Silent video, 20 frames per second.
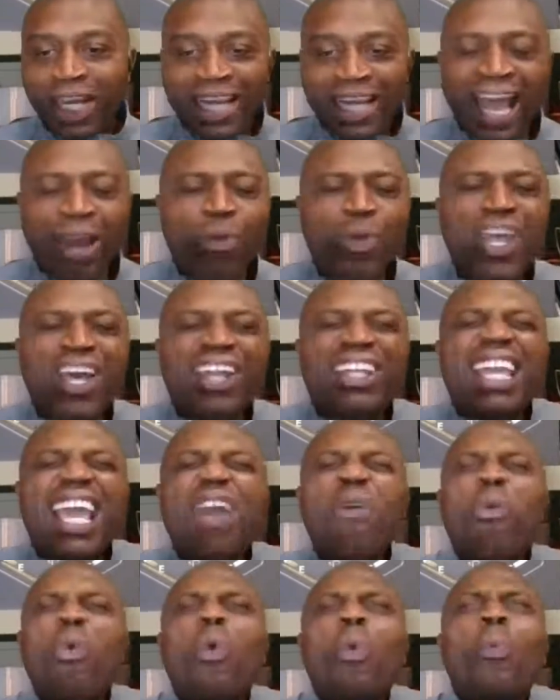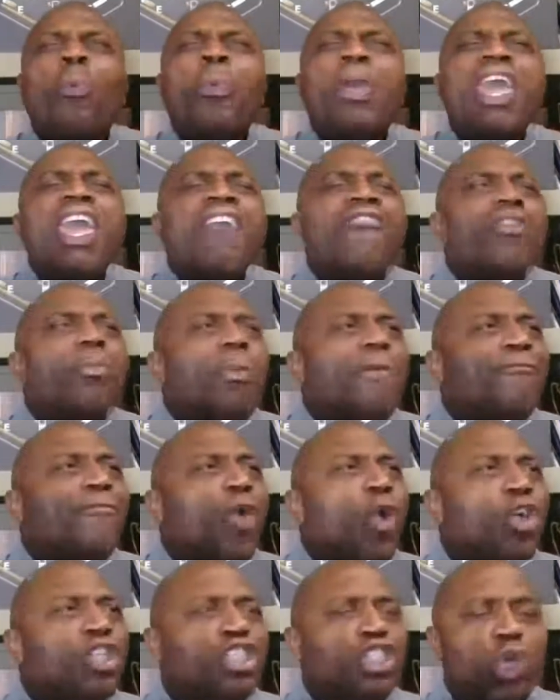Like we are that, even
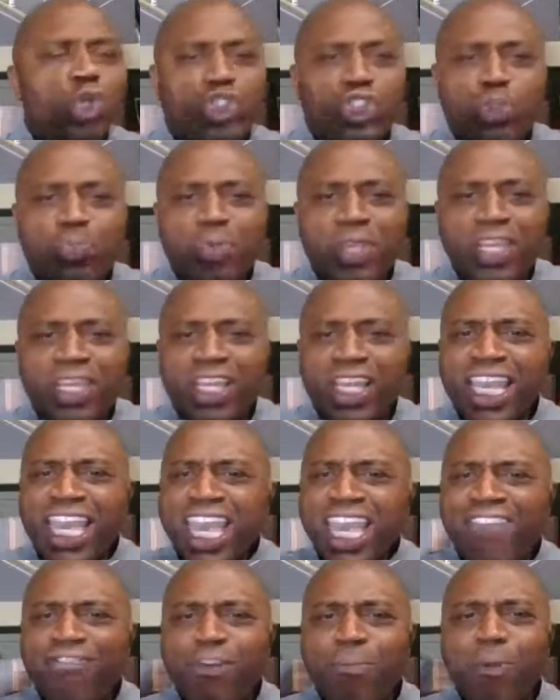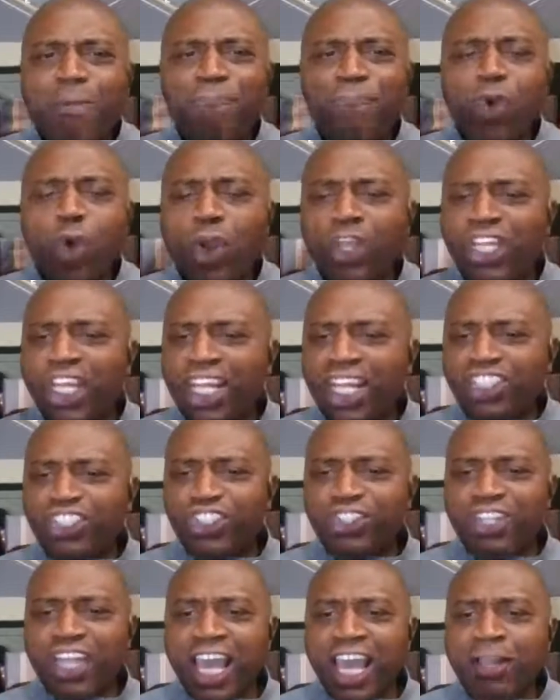before social media, even before the
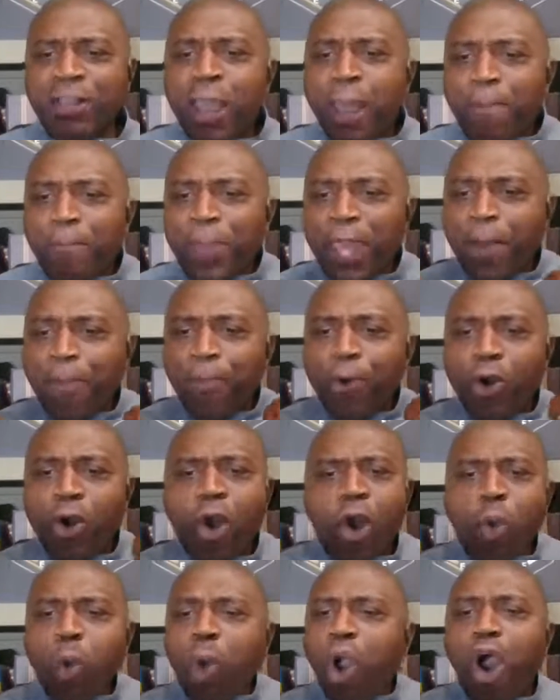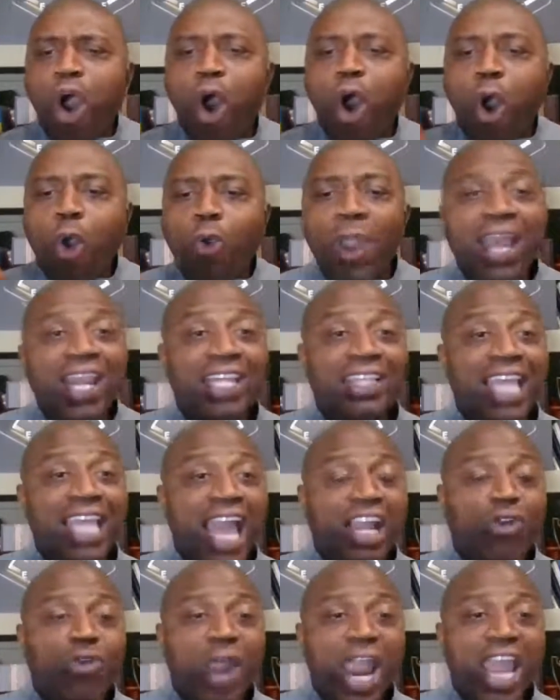internet, people were already
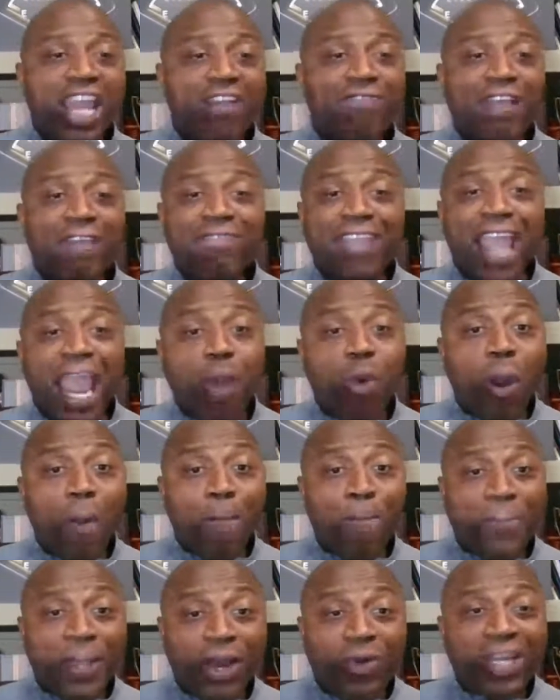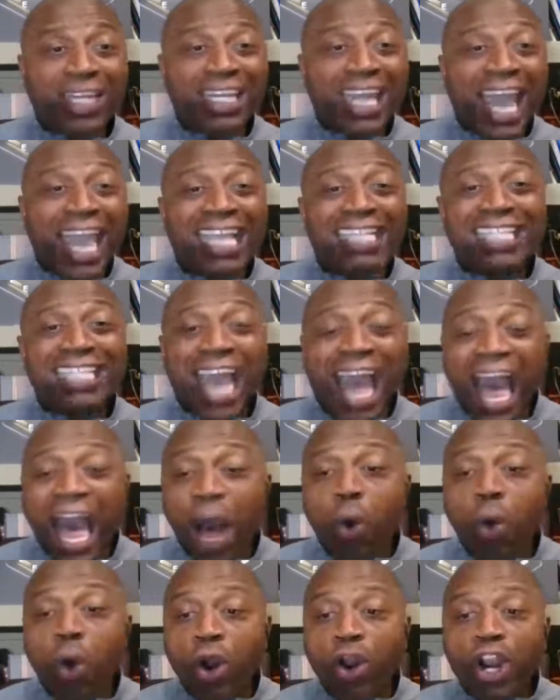that creative that they were building a
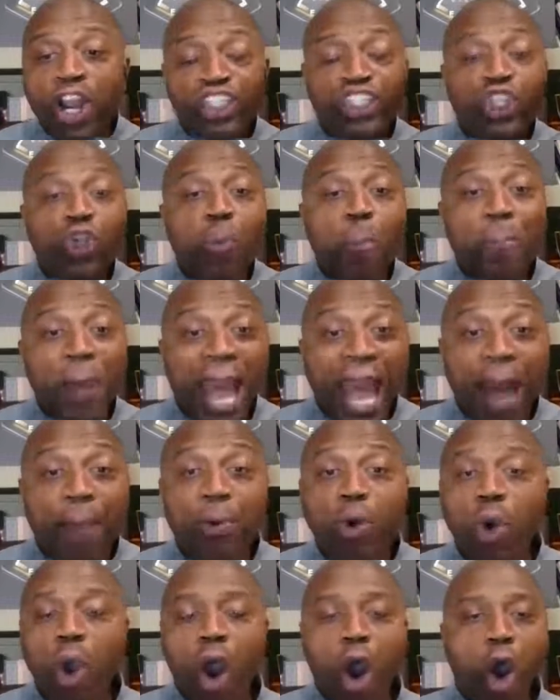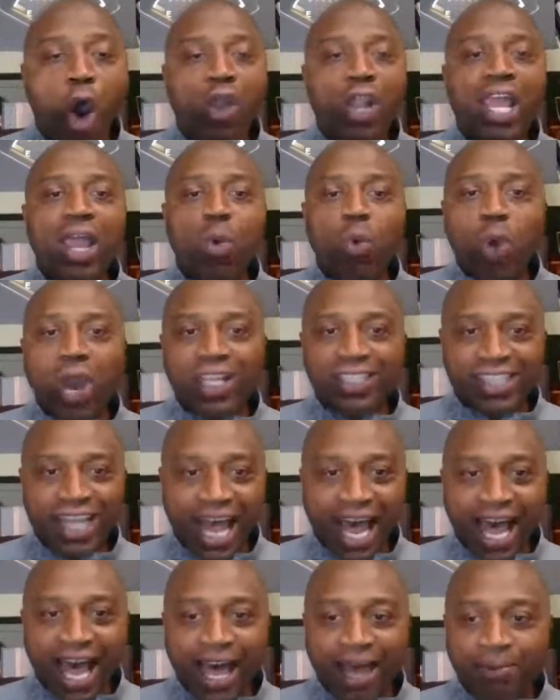tower to Babel all at one
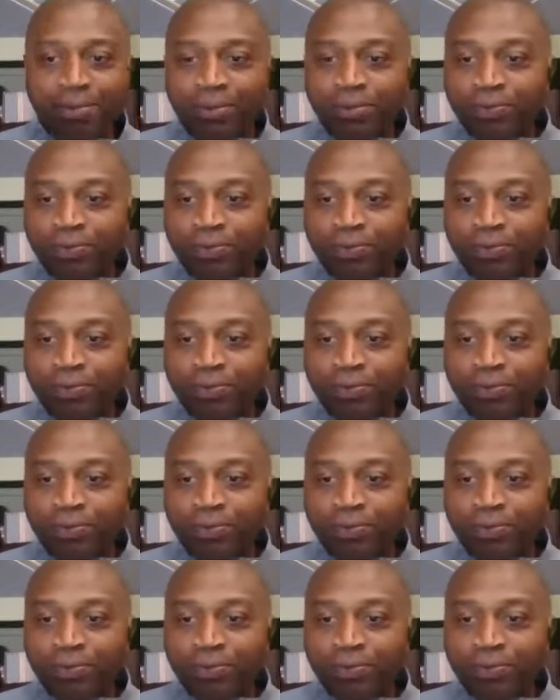time.